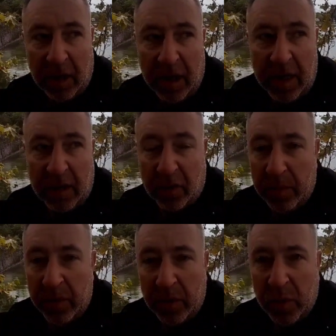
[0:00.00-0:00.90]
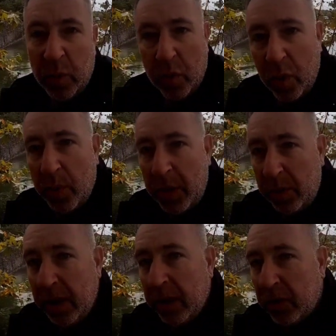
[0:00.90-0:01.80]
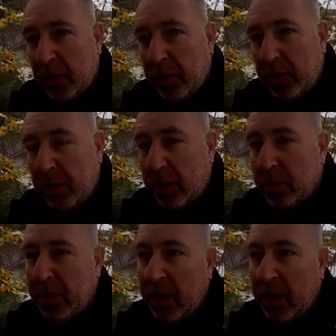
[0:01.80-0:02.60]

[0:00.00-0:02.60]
And these criminals will cooperate with other criminals.